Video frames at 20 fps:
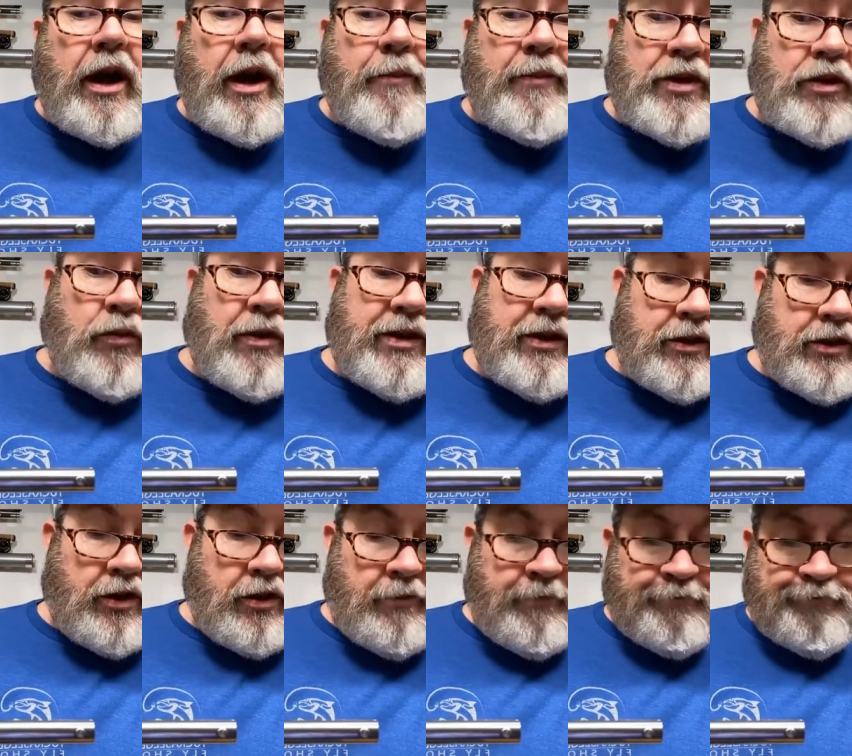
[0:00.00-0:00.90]
between the
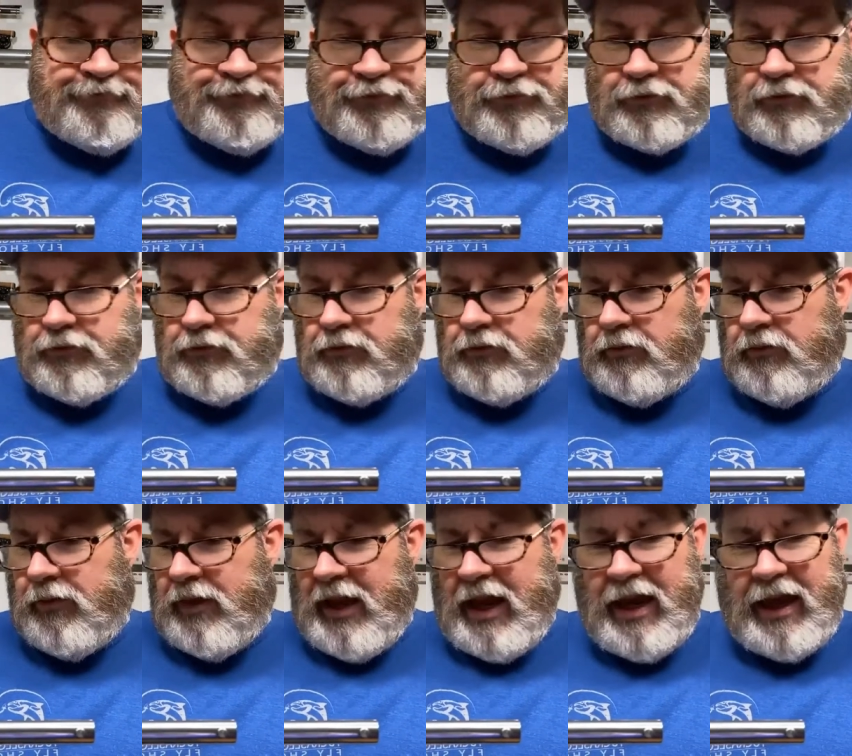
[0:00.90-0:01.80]
two,
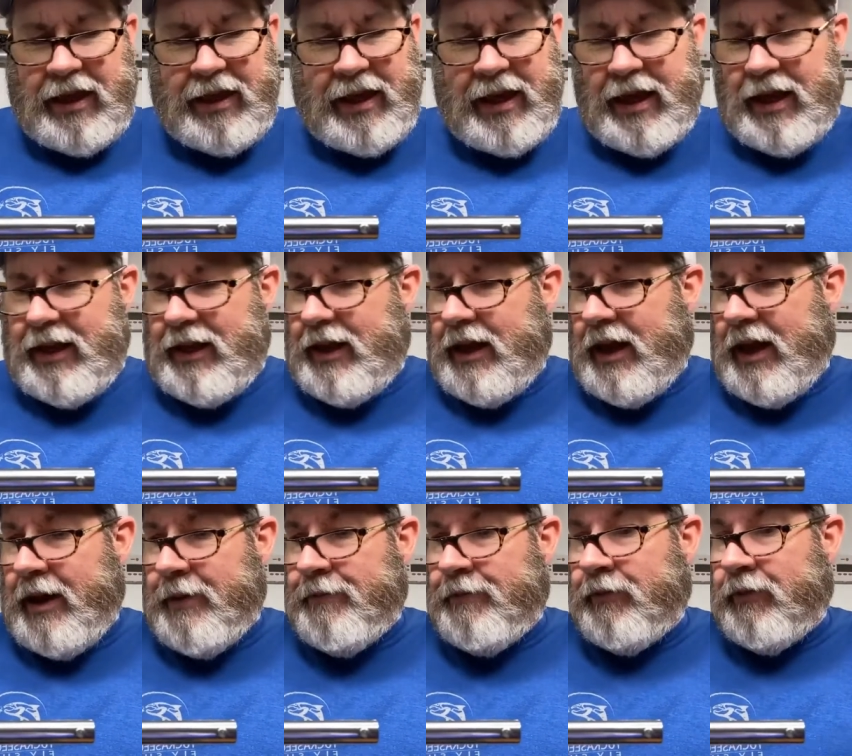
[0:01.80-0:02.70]
and
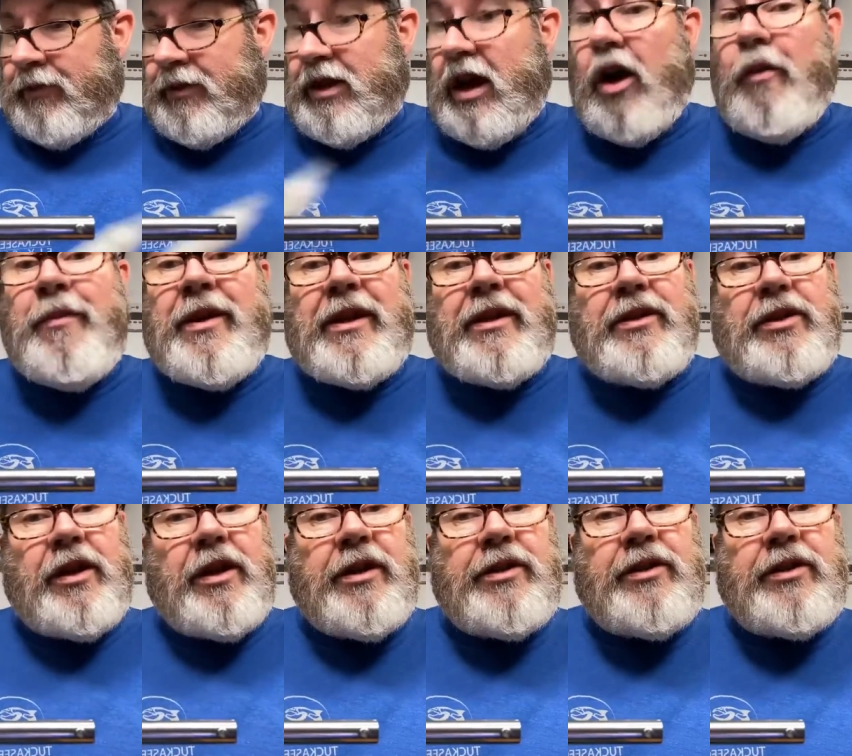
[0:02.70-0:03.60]
then y'all be the
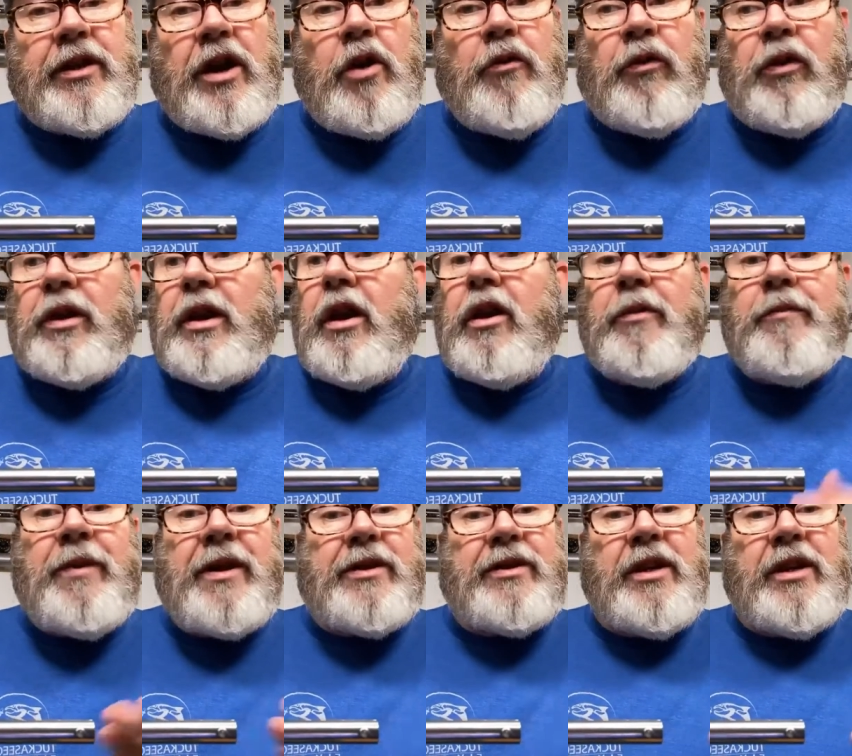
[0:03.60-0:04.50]
judge, and hopefully y'all pick